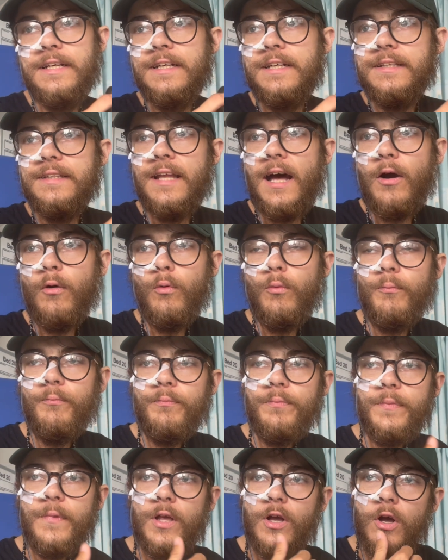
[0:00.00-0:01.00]
Now,
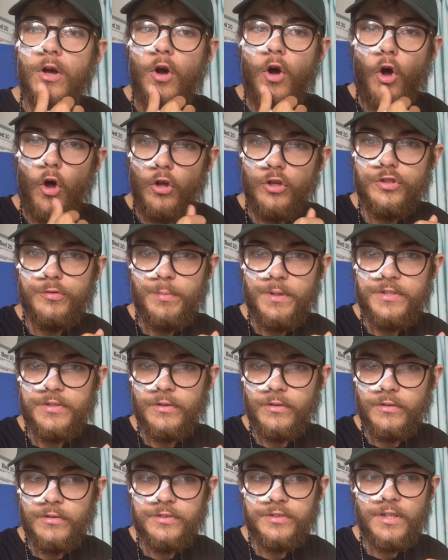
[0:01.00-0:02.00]

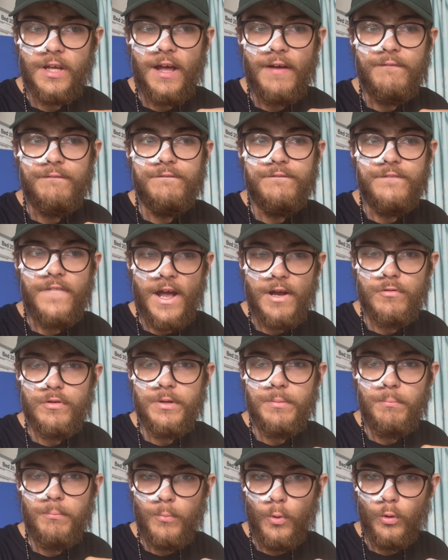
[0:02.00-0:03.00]
hospitals are very
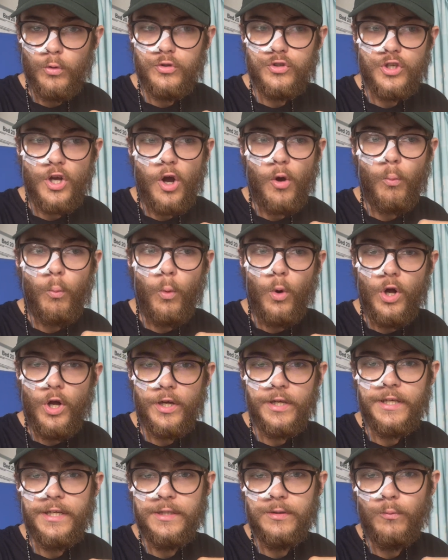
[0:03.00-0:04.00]
much a
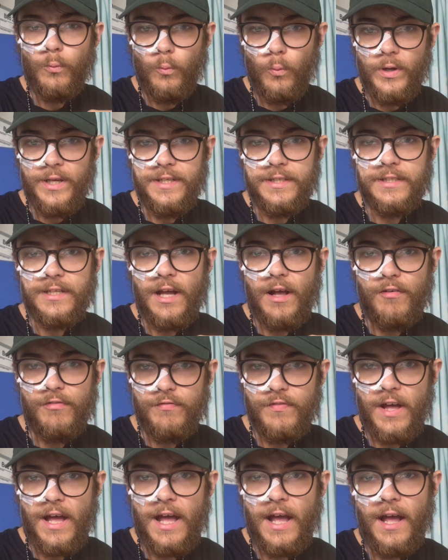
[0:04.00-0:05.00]
working week
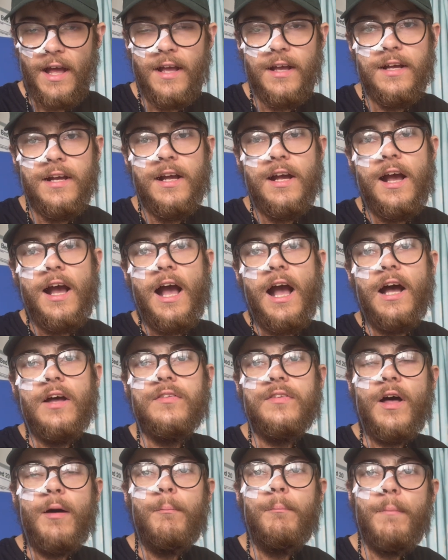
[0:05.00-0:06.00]
affair, and
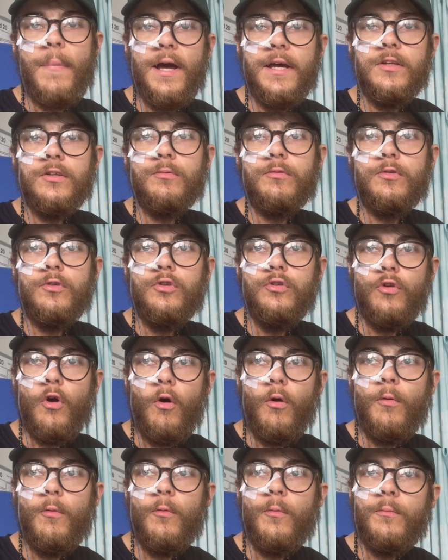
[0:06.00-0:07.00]
that might
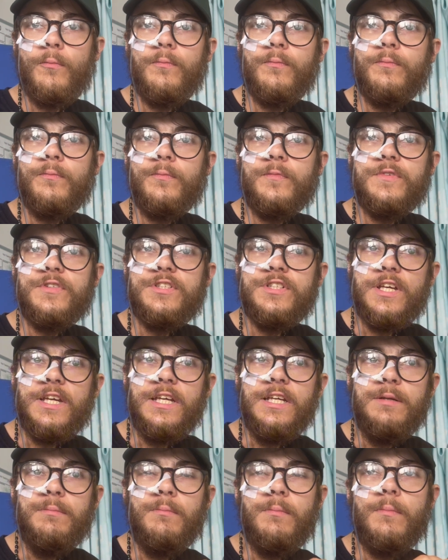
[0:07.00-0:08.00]
not
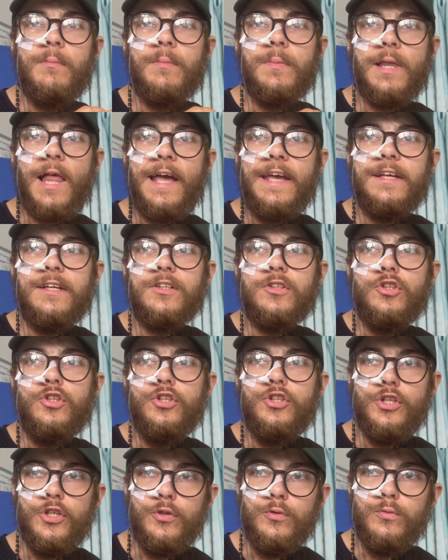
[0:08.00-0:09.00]
seem like
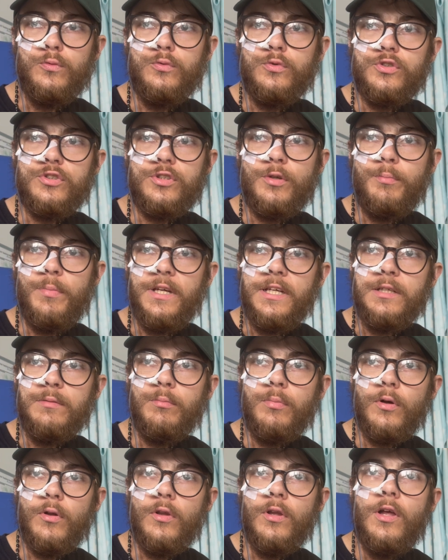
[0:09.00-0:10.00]
news to
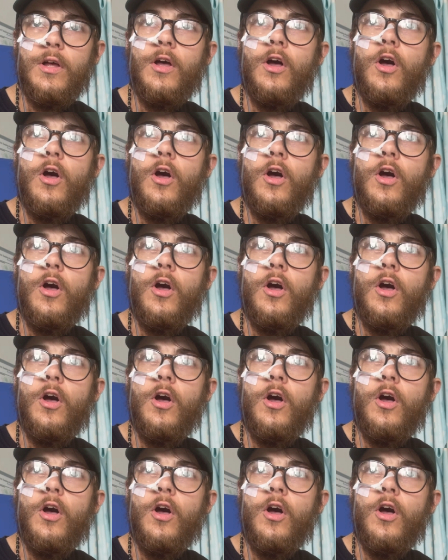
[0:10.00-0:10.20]
people,